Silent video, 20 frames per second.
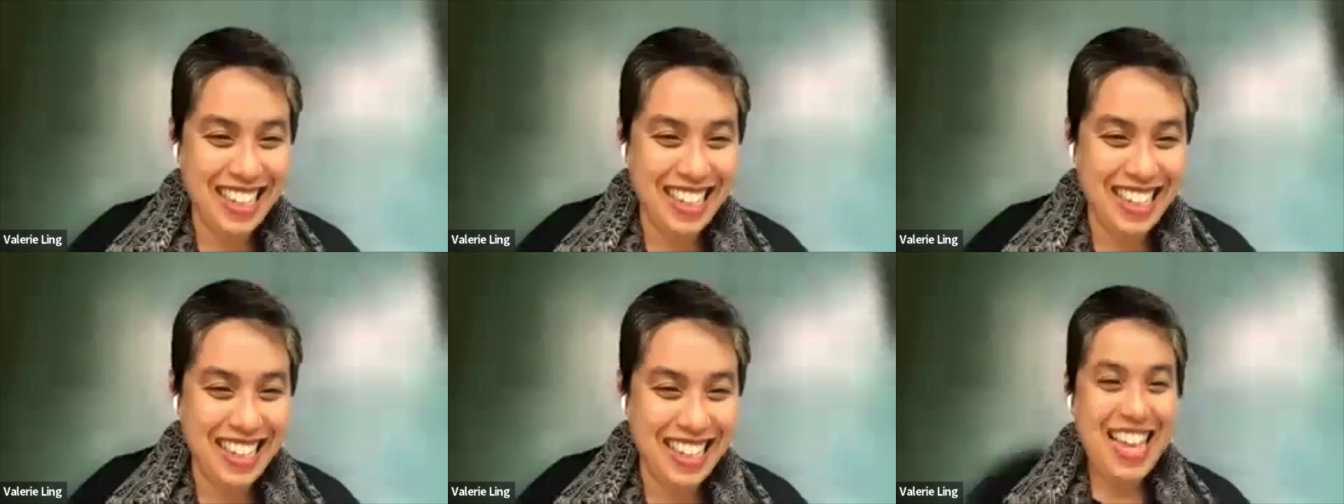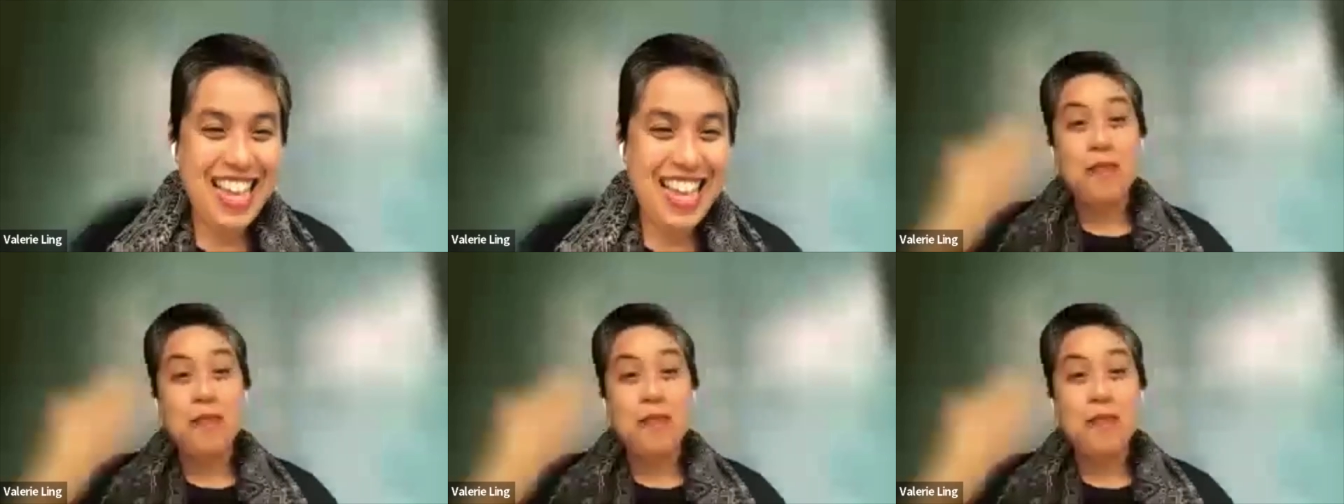
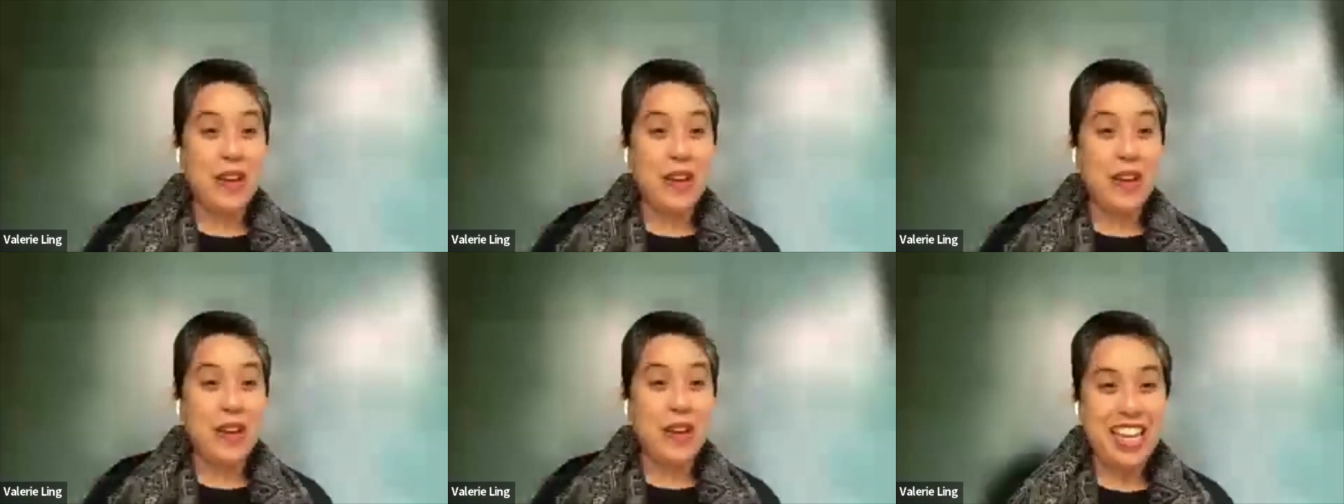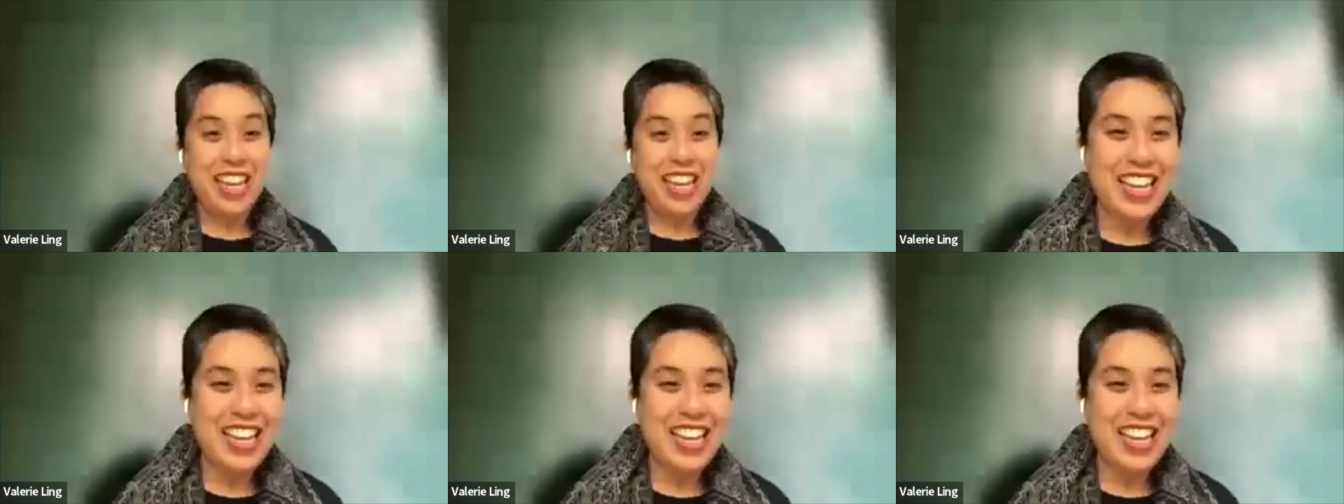employer.
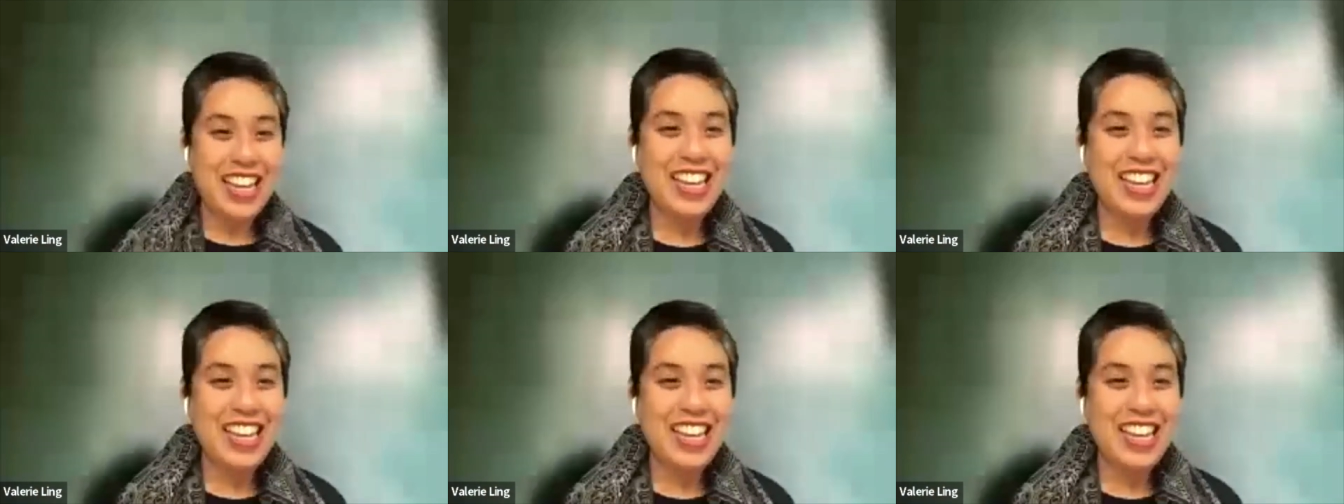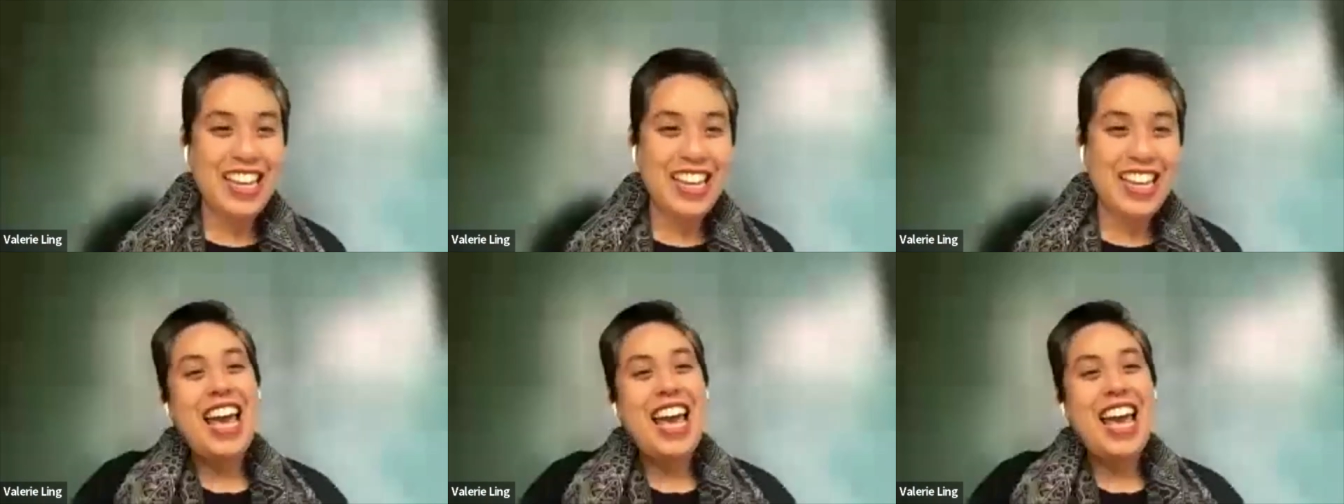
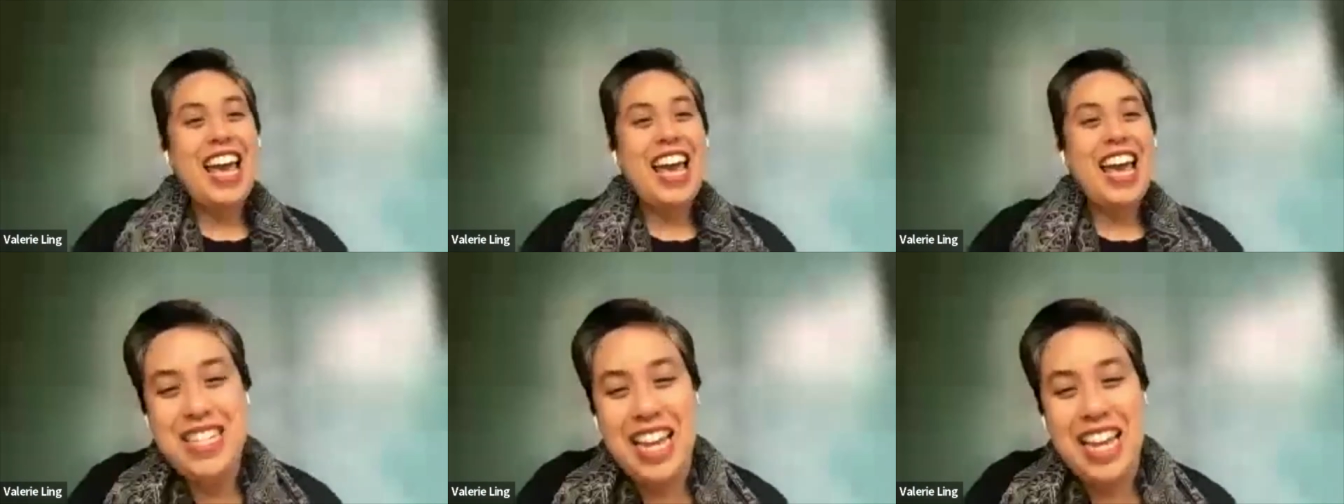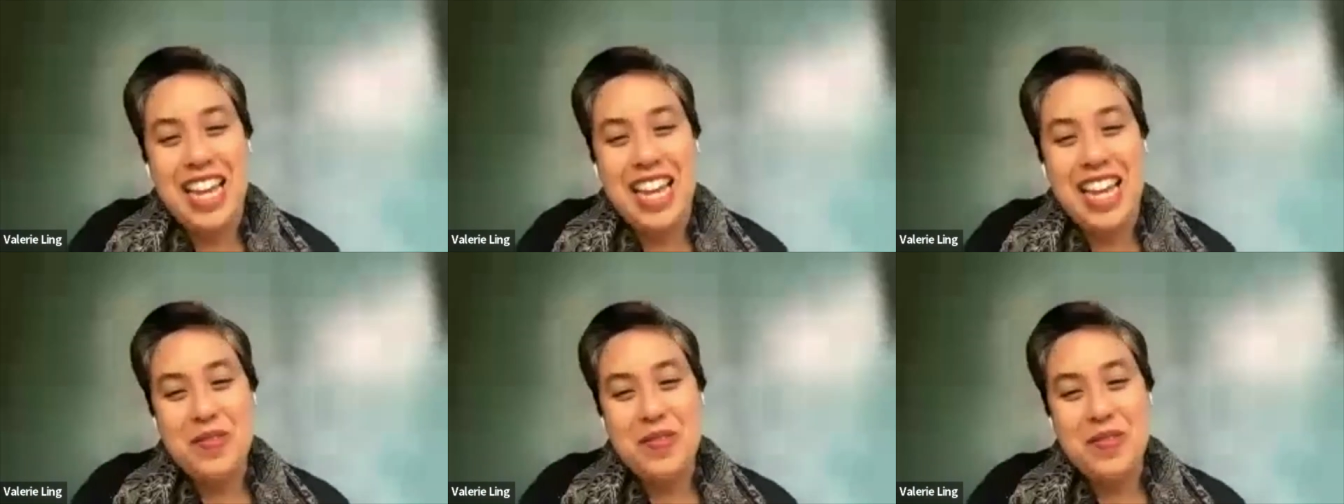How do you
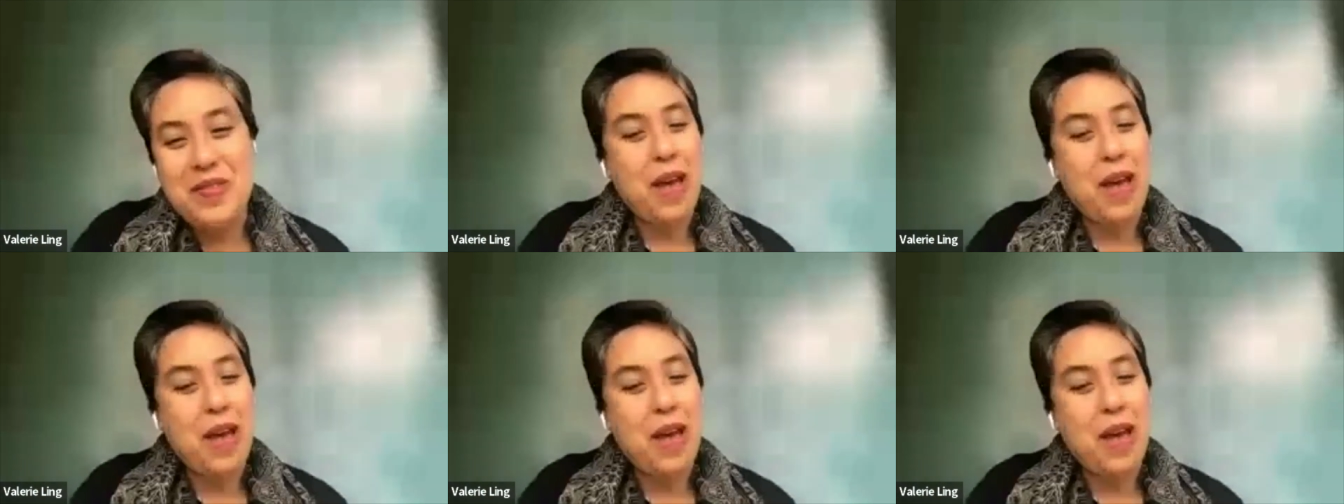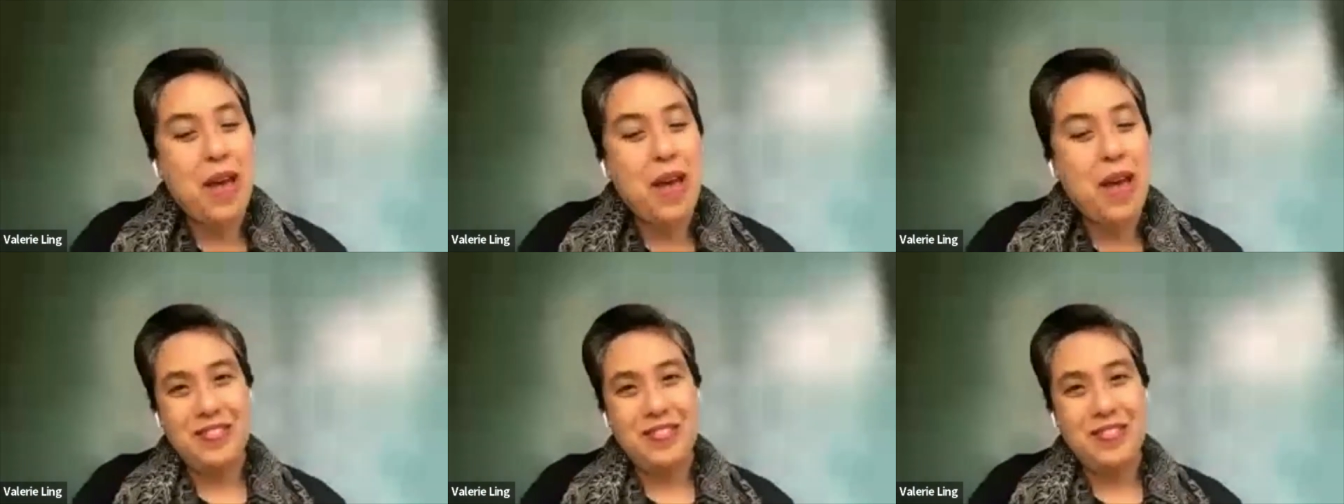maintain your own
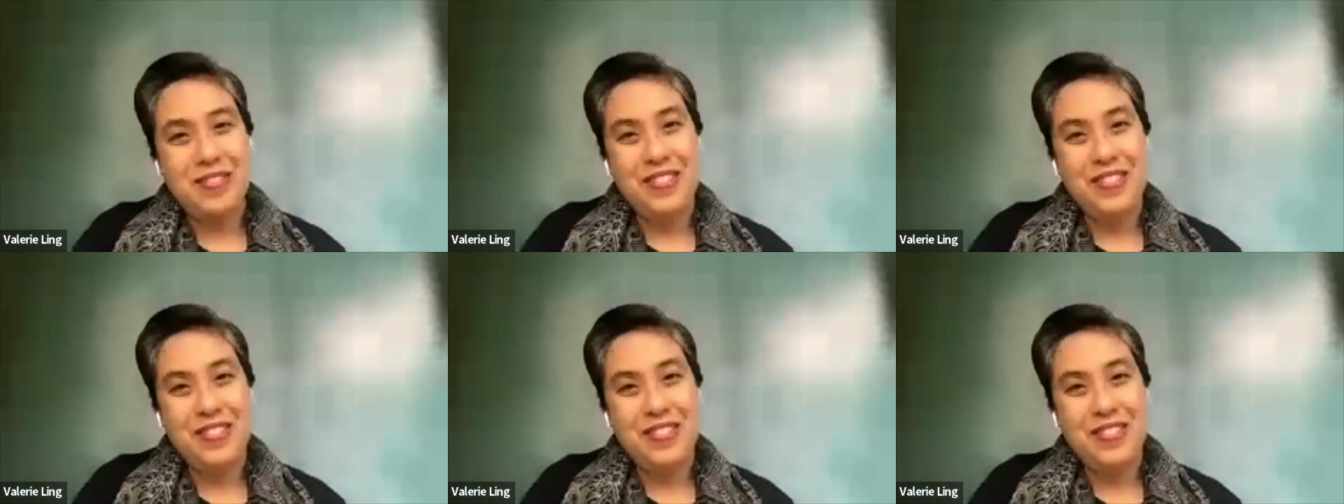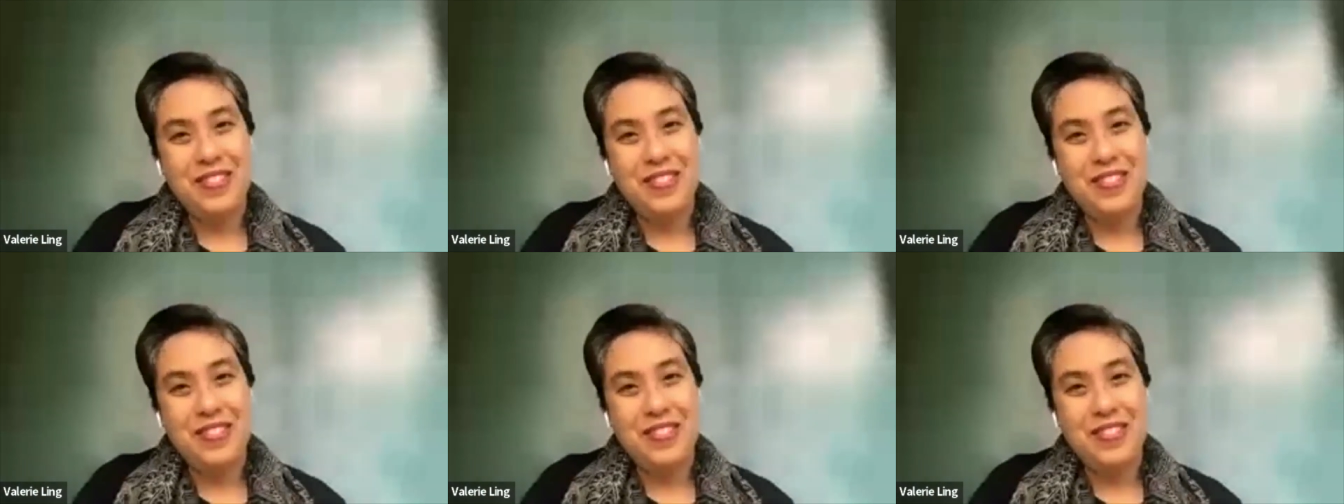happiness?